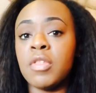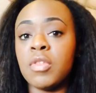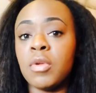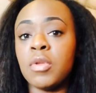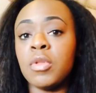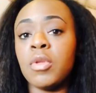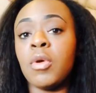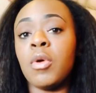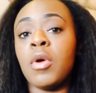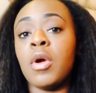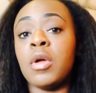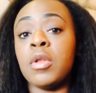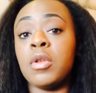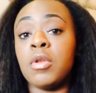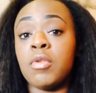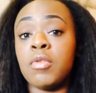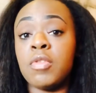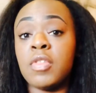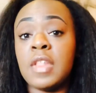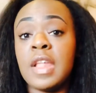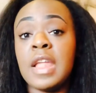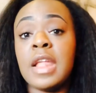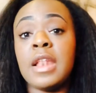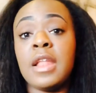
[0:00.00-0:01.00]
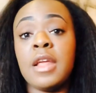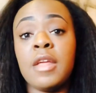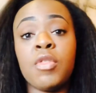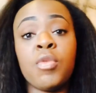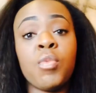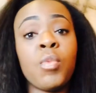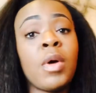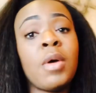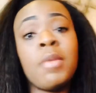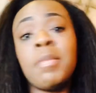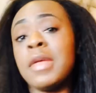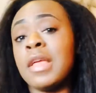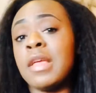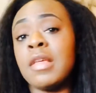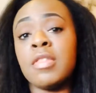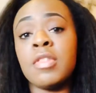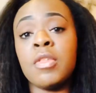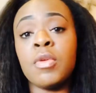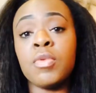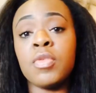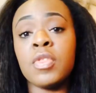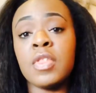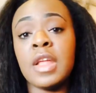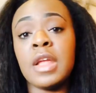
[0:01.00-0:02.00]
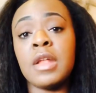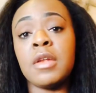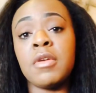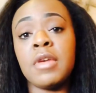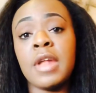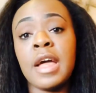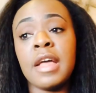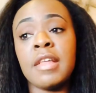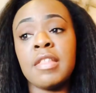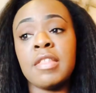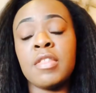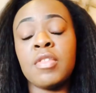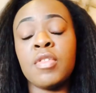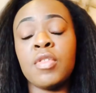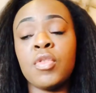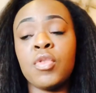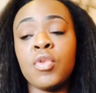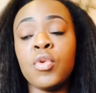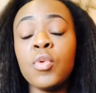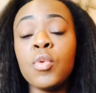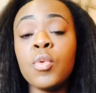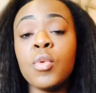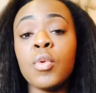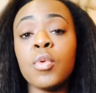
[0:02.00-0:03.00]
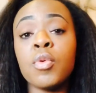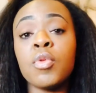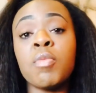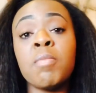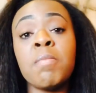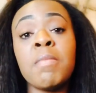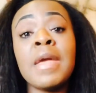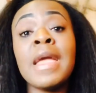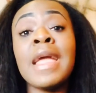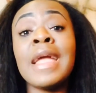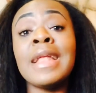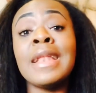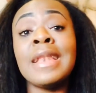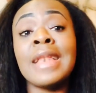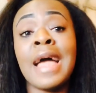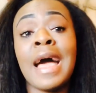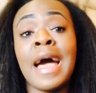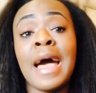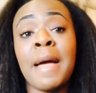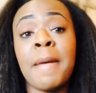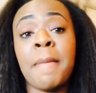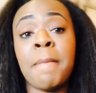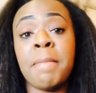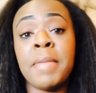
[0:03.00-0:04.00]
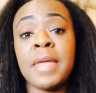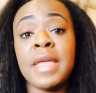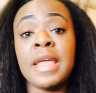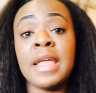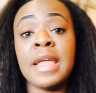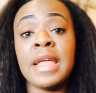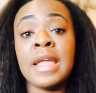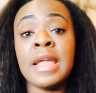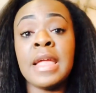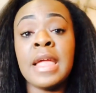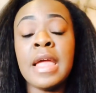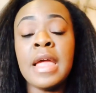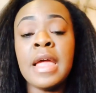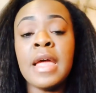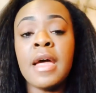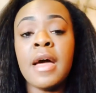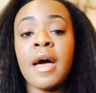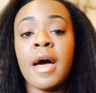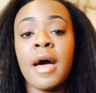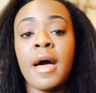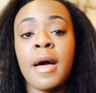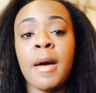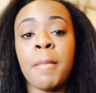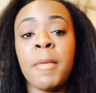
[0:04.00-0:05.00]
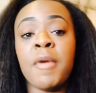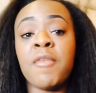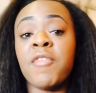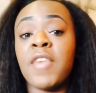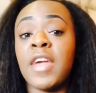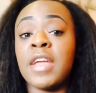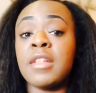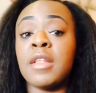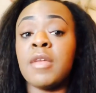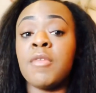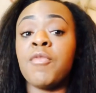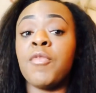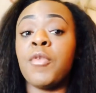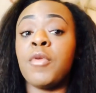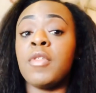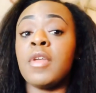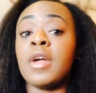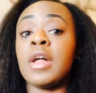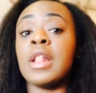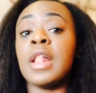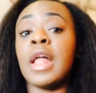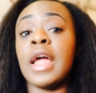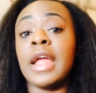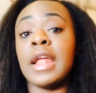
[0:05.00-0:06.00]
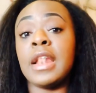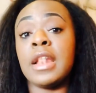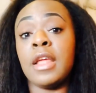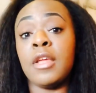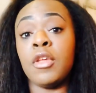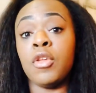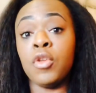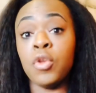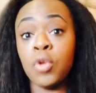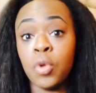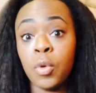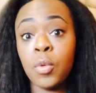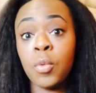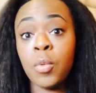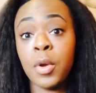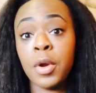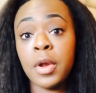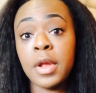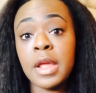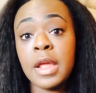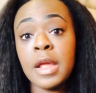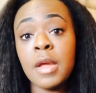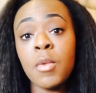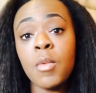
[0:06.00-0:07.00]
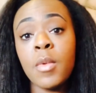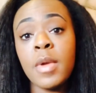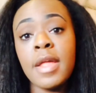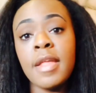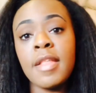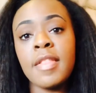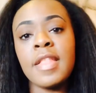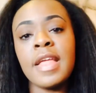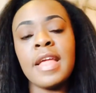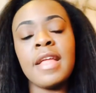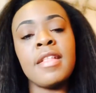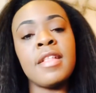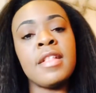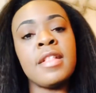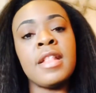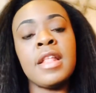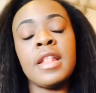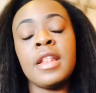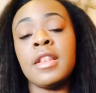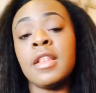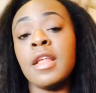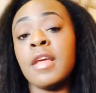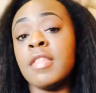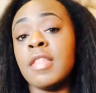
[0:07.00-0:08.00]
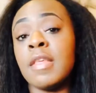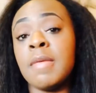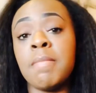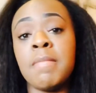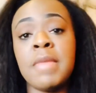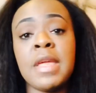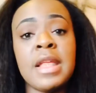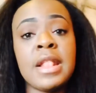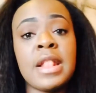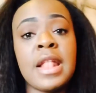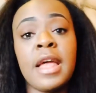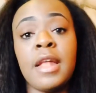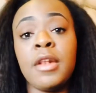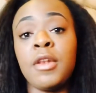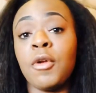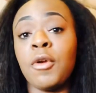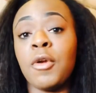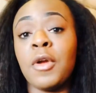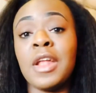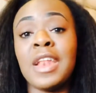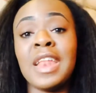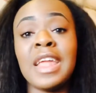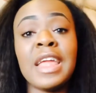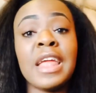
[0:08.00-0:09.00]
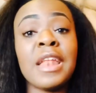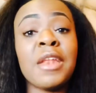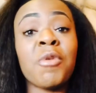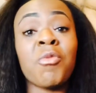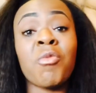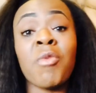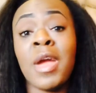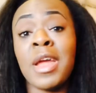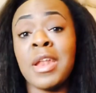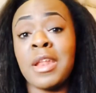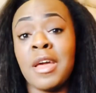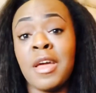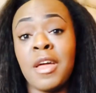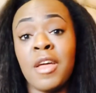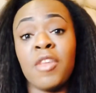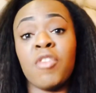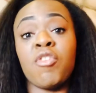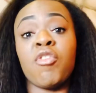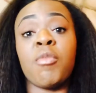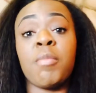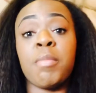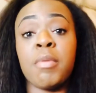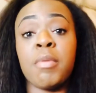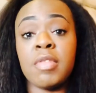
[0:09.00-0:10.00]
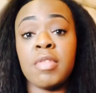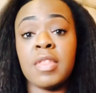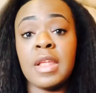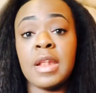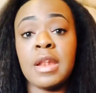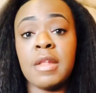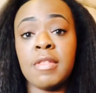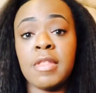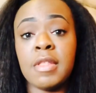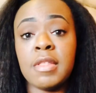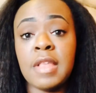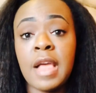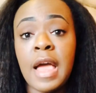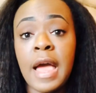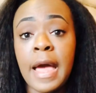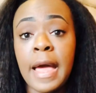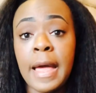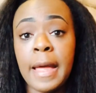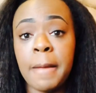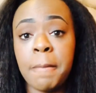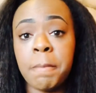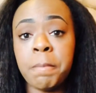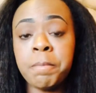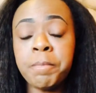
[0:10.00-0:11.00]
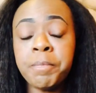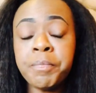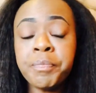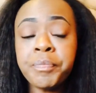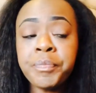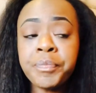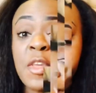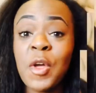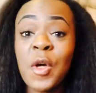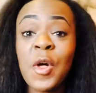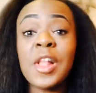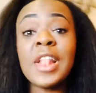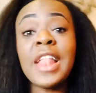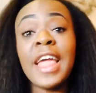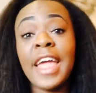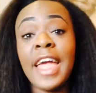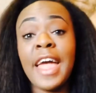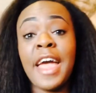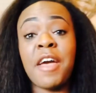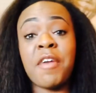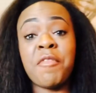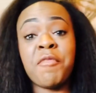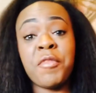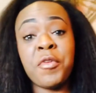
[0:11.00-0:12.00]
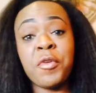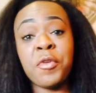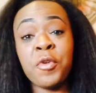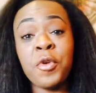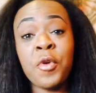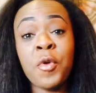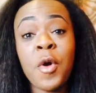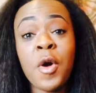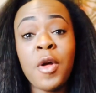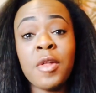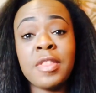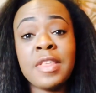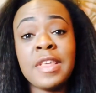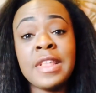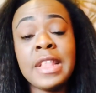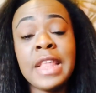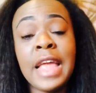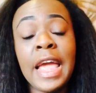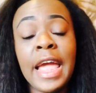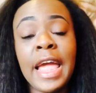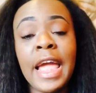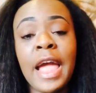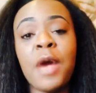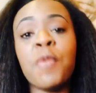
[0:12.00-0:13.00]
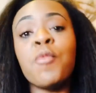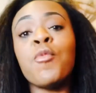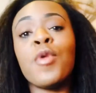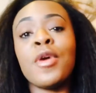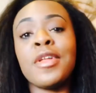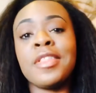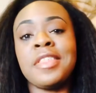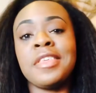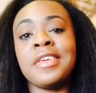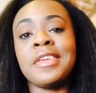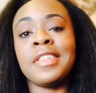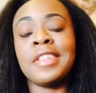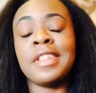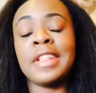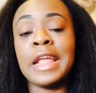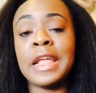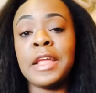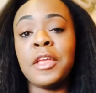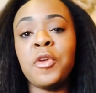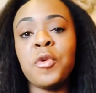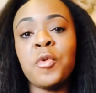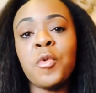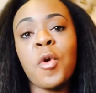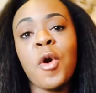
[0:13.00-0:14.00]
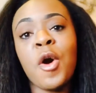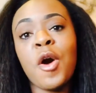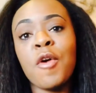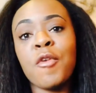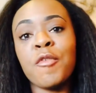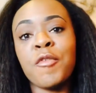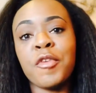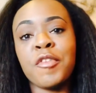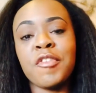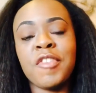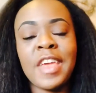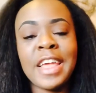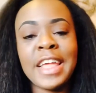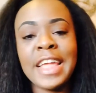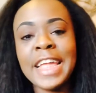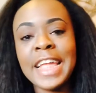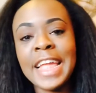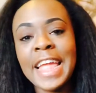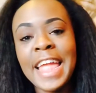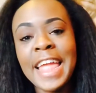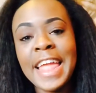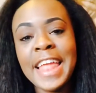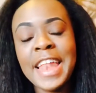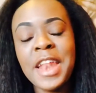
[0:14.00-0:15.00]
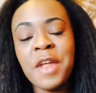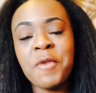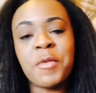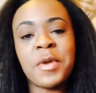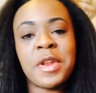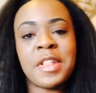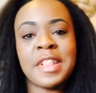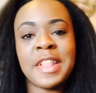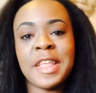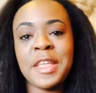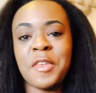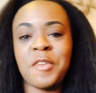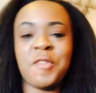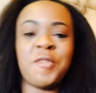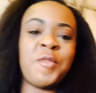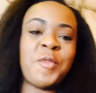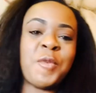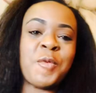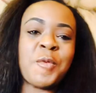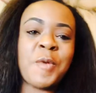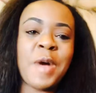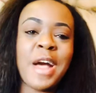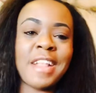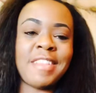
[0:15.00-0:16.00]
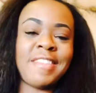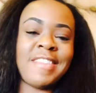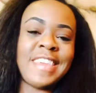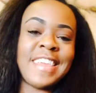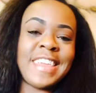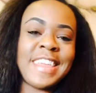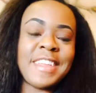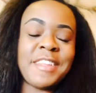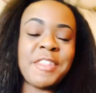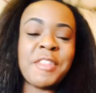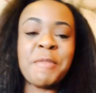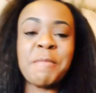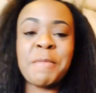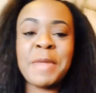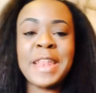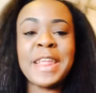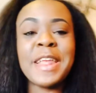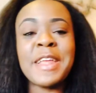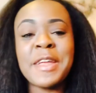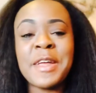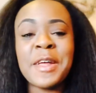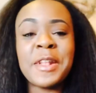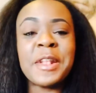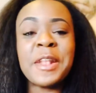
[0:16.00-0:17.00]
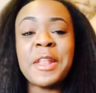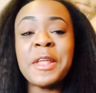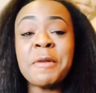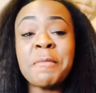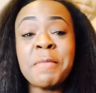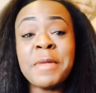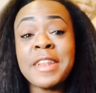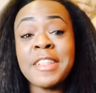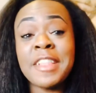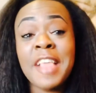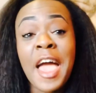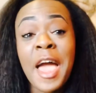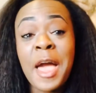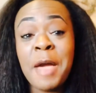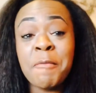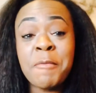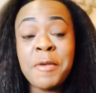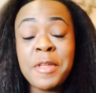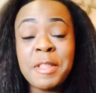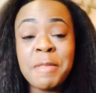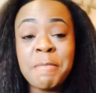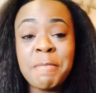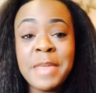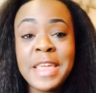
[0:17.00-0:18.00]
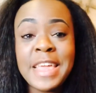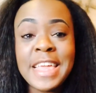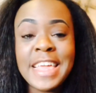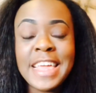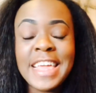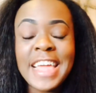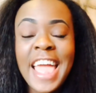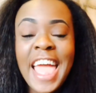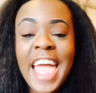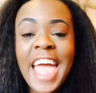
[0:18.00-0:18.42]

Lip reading: on your understanding as well, because those standardized tools may not be effective for the client that you're working with, and doesn't mean that they're going to get it right 100% of the time. So that's all I have for you all today. I want to thank you all for checking in. I want to thank you for watching, spending a little bit of time with me.